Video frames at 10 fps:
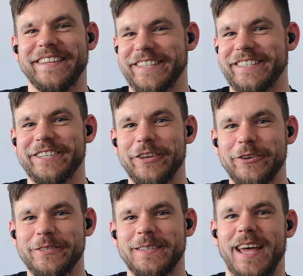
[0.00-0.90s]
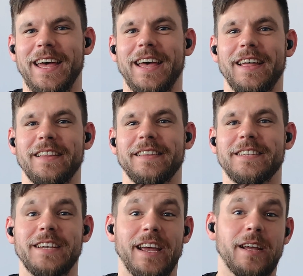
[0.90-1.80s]
this news and
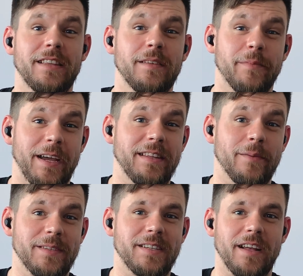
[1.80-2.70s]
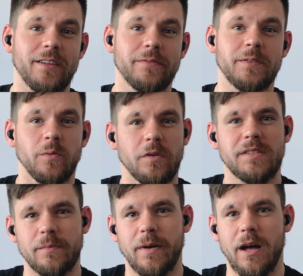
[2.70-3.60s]
check by themselves
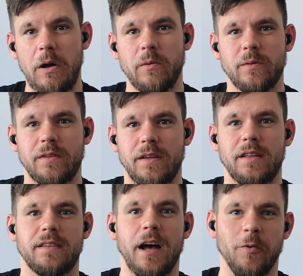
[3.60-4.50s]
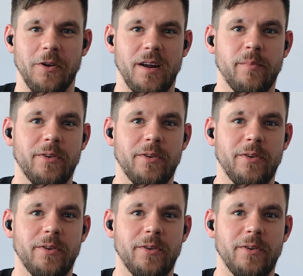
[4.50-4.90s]
what's about in the Aurora